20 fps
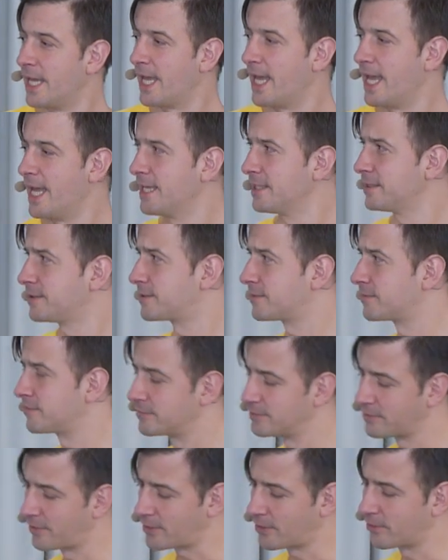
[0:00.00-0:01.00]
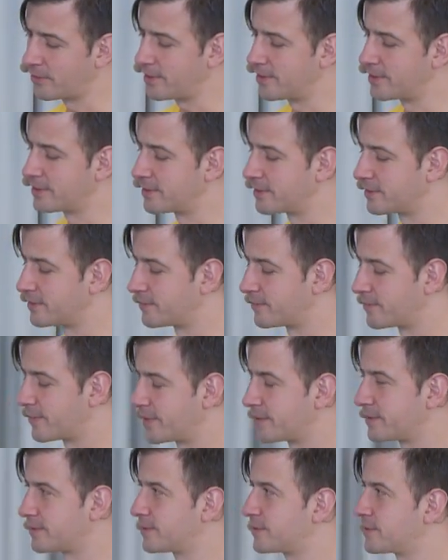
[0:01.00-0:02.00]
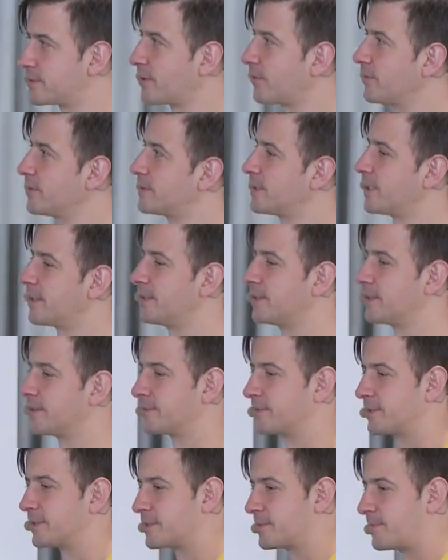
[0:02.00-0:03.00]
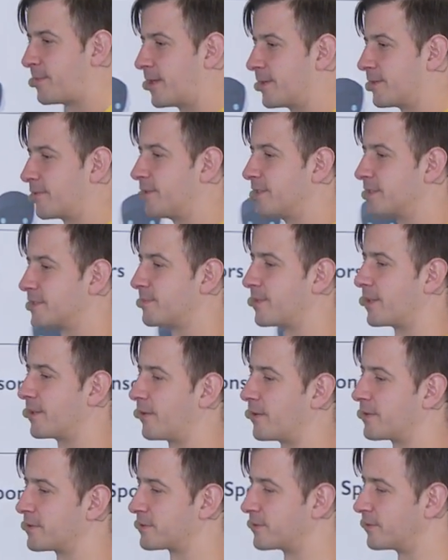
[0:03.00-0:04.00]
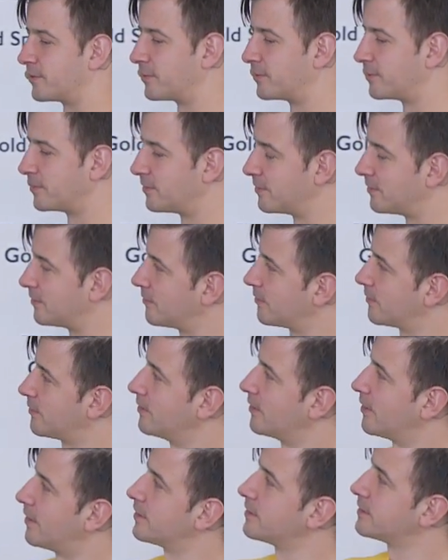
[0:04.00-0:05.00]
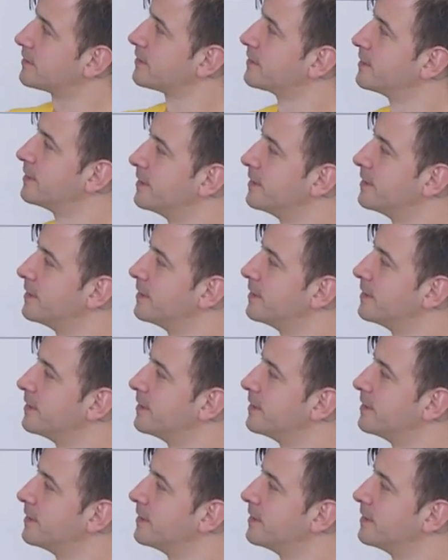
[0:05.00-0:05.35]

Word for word: And not only the, the storytelling is part of this, but also the art.